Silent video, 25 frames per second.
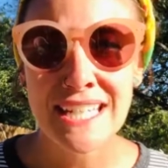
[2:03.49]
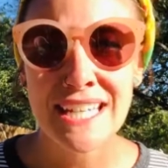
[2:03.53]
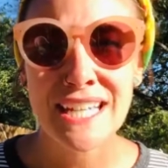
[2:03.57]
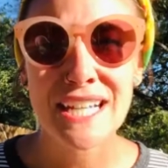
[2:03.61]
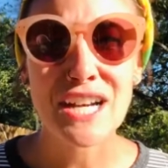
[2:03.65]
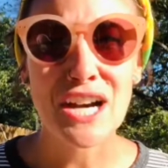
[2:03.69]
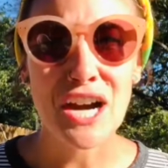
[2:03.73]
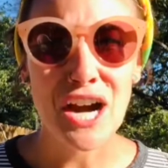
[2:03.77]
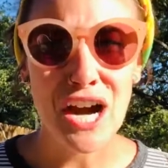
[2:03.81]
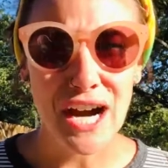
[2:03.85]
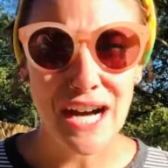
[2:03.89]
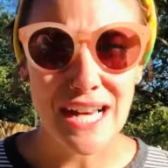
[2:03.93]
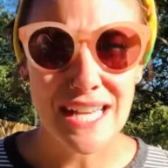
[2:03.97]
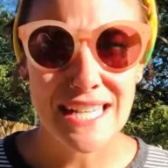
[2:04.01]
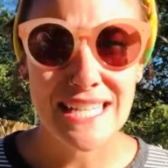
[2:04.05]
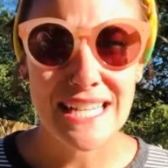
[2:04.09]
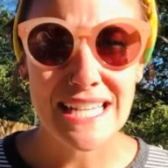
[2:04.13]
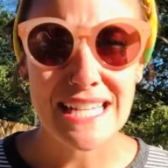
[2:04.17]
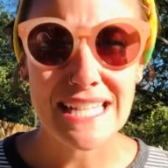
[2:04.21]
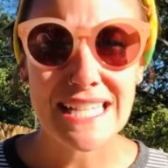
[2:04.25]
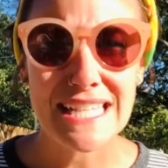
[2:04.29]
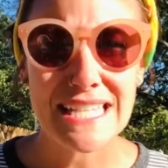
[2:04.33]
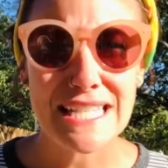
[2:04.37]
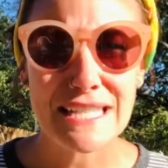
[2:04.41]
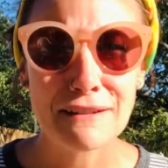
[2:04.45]
cause
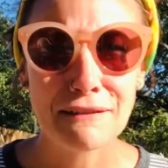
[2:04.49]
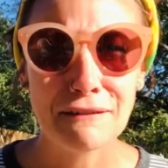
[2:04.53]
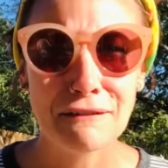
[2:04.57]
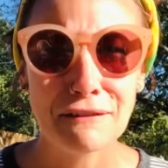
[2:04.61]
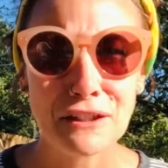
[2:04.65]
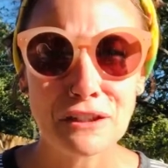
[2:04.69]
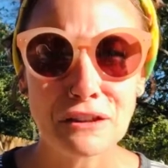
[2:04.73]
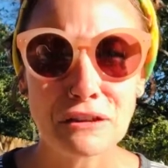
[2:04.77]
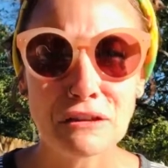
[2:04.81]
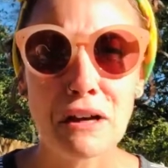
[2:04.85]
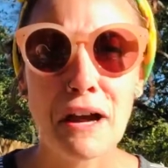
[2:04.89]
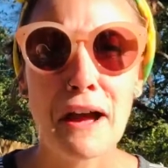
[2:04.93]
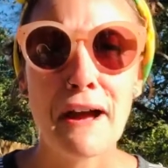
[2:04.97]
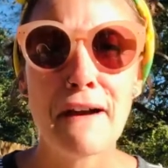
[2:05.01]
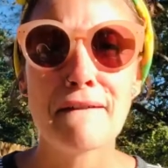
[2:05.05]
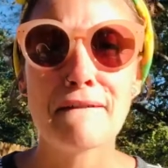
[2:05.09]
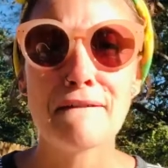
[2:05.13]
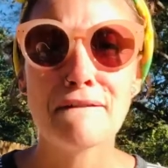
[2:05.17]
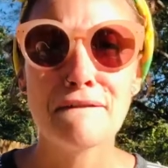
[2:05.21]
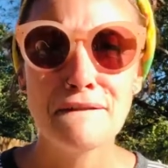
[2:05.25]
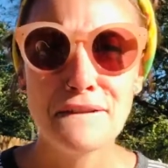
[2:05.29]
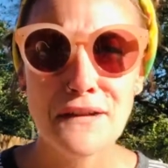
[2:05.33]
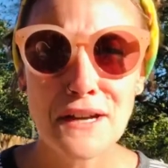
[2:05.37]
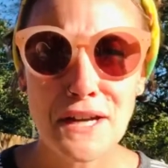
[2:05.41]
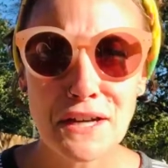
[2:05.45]
us to feel
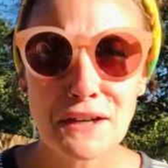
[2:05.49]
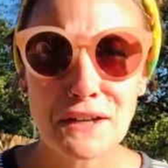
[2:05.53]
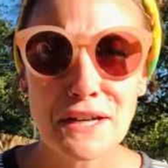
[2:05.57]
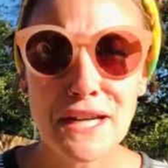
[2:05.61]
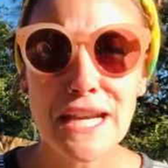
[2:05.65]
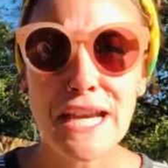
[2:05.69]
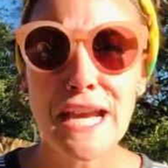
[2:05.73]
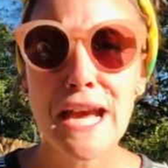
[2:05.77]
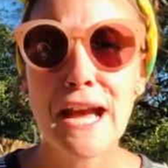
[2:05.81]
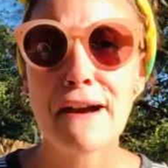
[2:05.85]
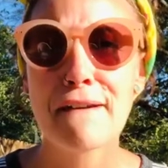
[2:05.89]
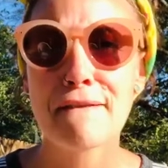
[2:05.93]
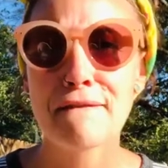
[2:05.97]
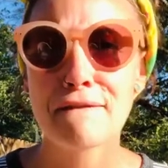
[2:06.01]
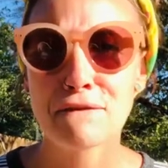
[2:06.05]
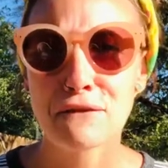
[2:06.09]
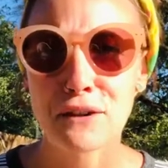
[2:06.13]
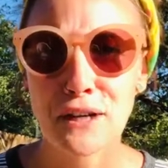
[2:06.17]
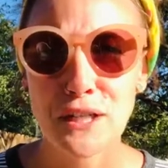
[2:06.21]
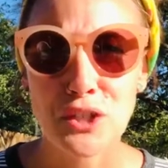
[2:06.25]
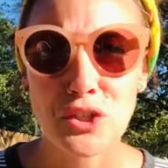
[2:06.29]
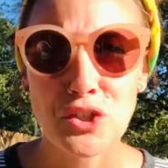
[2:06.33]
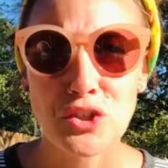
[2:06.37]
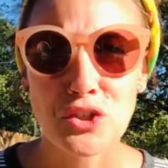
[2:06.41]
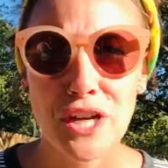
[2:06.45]
very
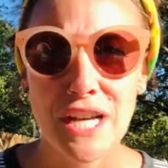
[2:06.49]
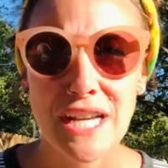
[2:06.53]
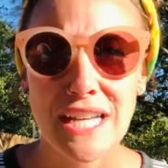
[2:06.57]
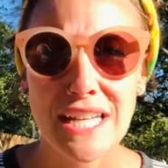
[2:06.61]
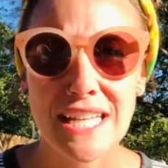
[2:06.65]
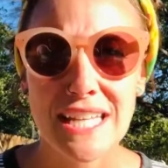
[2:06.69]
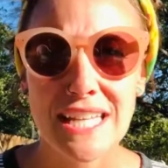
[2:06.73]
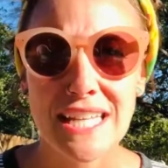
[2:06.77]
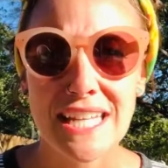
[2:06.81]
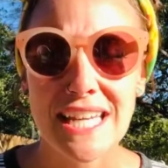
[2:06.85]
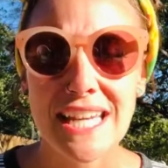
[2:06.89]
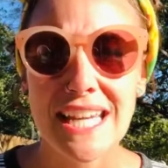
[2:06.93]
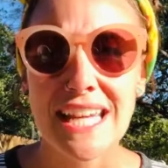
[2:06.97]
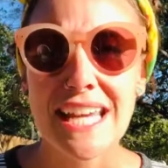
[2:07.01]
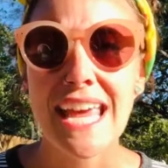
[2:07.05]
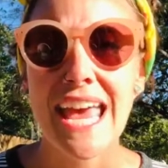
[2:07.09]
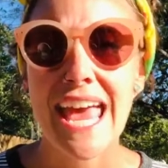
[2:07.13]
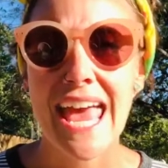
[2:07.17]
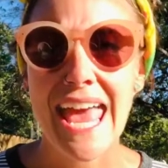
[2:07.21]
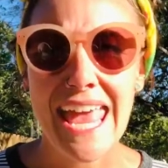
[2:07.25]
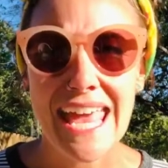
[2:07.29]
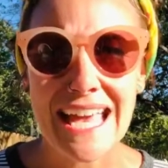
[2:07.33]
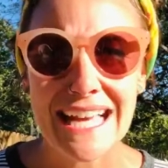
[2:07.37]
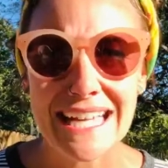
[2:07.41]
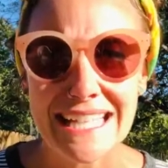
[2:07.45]
frustrated
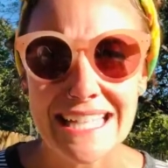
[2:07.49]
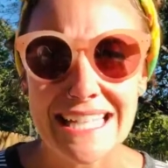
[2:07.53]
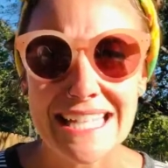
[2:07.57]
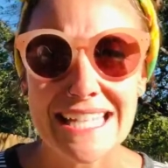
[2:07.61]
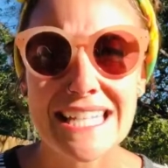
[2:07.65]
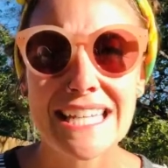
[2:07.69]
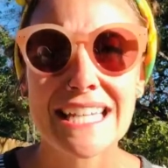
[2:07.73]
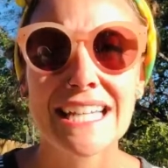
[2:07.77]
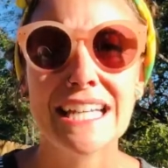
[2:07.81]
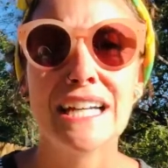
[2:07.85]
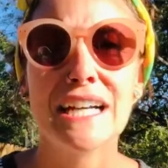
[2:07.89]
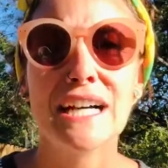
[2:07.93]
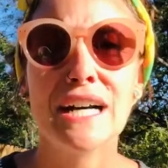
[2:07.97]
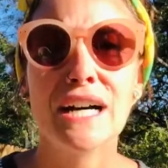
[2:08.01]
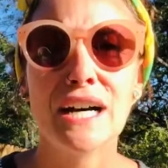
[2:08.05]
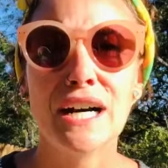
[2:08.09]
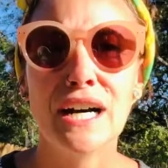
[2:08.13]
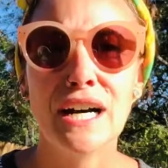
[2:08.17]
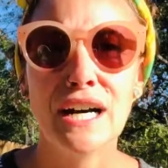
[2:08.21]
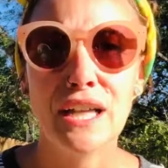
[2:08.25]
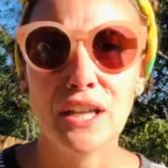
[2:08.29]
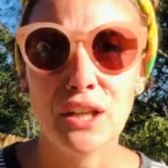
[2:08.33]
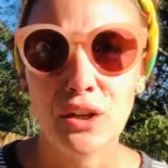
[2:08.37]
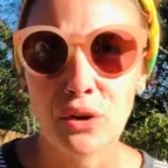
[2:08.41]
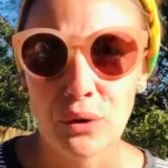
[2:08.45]
and
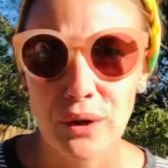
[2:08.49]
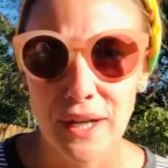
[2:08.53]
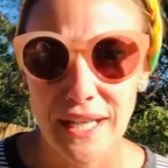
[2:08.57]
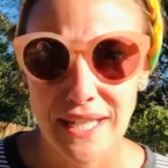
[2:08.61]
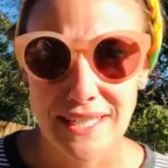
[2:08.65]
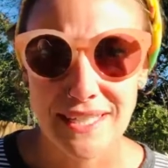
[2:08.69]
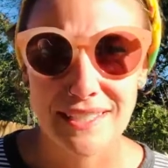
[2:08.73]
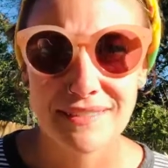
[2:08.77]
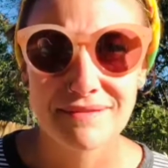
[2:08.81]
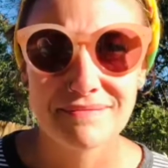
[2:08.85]
annoyed.